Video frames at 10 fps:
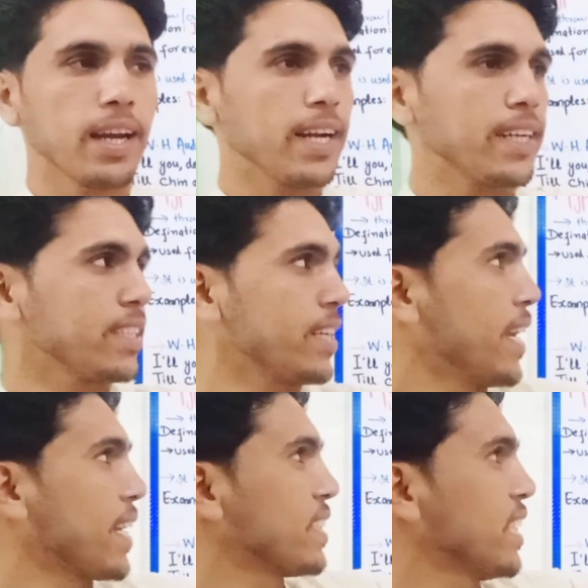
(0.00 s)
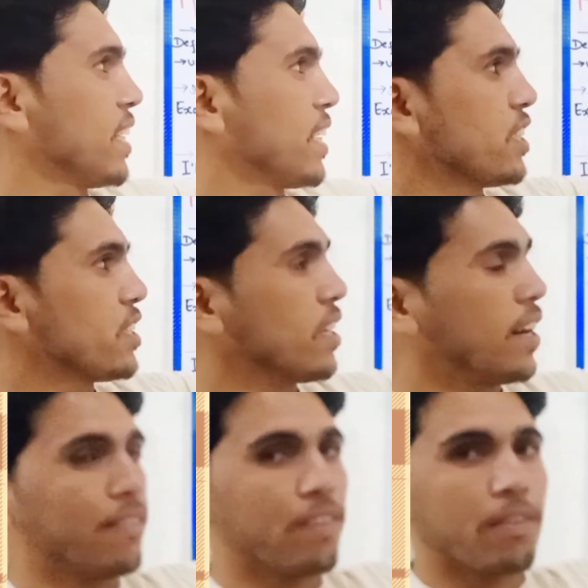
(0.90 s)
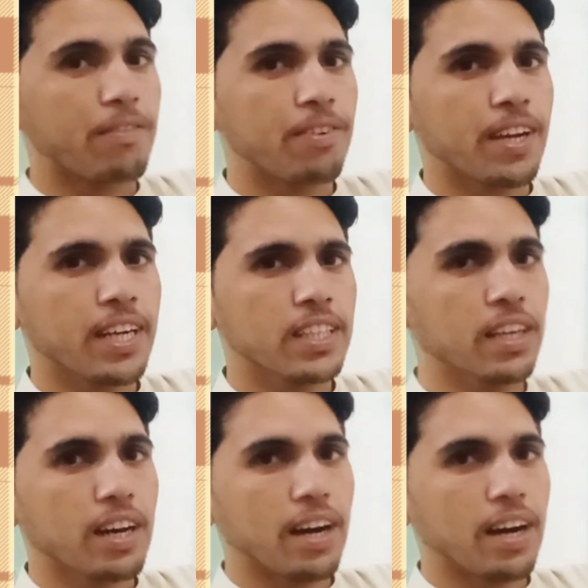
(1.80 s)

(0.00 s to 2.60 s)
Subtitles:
It is the exaggeration of a fact